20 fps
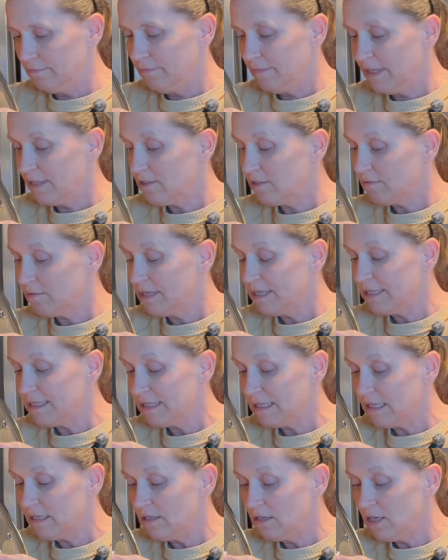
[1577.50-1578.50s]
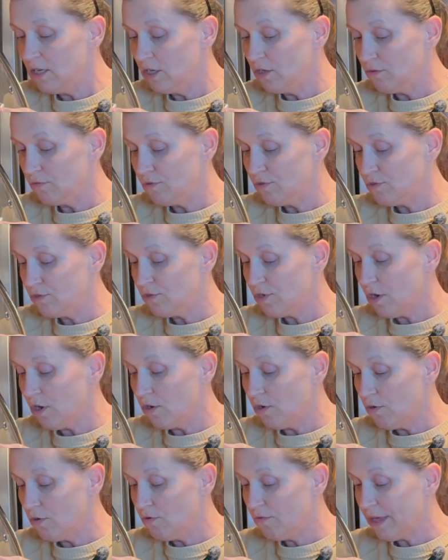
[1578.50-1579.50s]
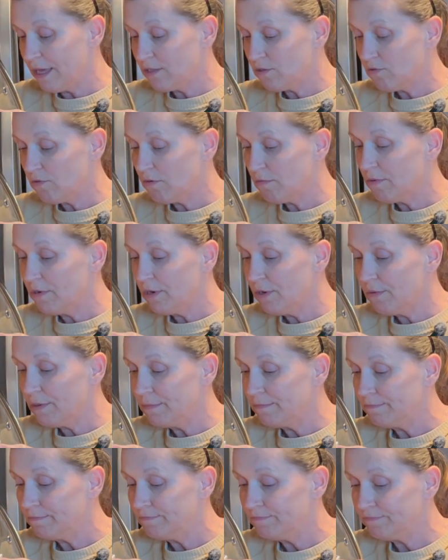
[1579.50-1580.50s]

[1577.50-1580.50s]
That's what it said to do. So that's what we're doing.